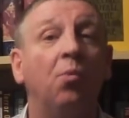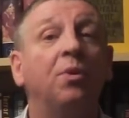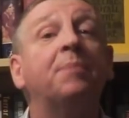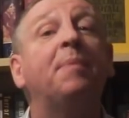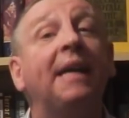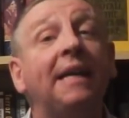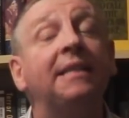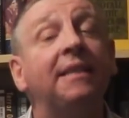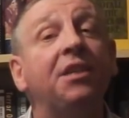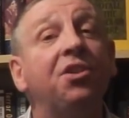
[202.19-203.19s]
was
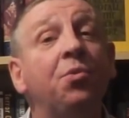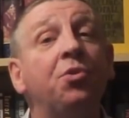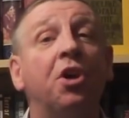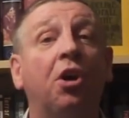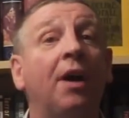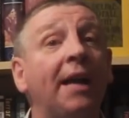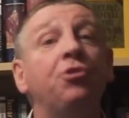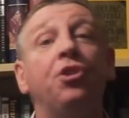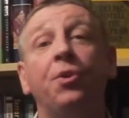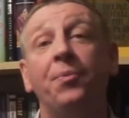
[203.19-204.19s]
Percy Utah, a
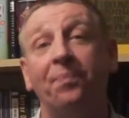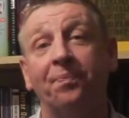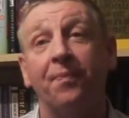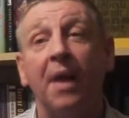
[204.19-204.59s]
Jew.